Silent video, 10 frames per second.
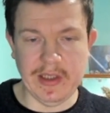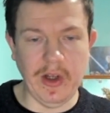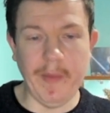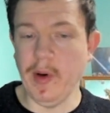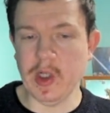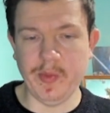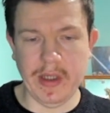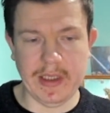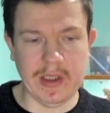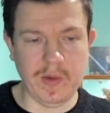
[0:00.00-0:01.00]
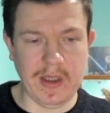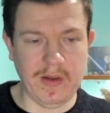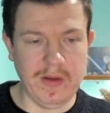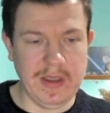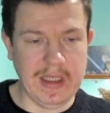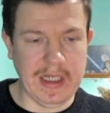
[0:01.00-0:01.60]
He does a lot of box breaks as well.